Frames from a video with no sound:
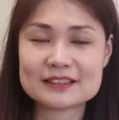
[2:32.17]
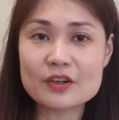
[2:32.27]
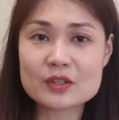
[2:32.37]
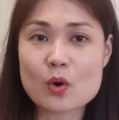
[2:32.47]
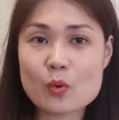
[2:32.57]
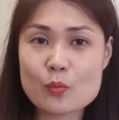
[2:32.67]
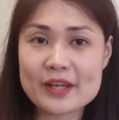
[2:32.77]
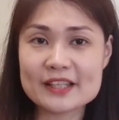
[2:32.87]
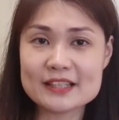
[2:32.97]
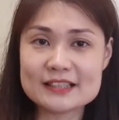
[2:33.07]
Or the whole
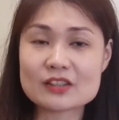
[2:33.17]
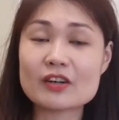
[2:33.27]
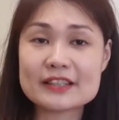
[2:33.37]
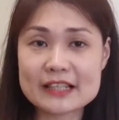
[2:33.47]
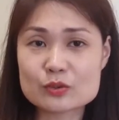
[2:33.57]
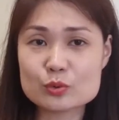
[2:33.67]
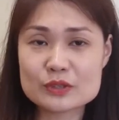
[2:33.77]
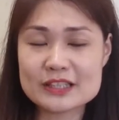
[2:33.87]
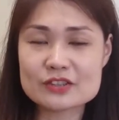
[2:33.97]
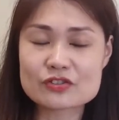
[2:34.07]
weight is on that two
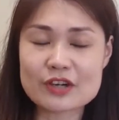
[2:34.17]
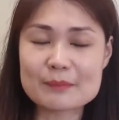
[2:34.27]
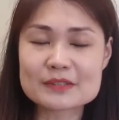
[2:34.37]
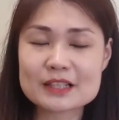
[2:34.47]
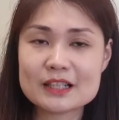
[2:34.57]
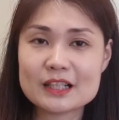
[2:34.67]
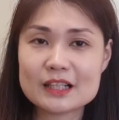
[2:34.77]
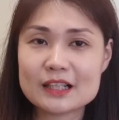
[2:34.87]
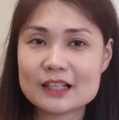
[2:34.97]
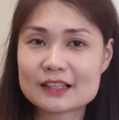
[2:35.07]
thin straps.
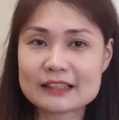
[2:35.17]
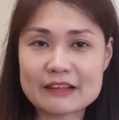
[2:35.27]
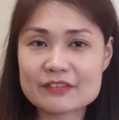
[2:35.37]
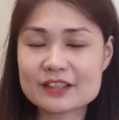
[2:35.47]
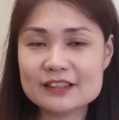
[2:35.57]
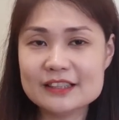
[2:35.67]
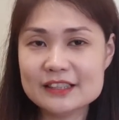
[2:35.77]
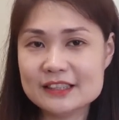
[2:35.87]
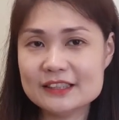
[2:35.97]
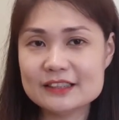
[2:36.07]

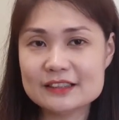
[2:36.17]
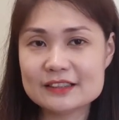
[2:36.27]
Definitely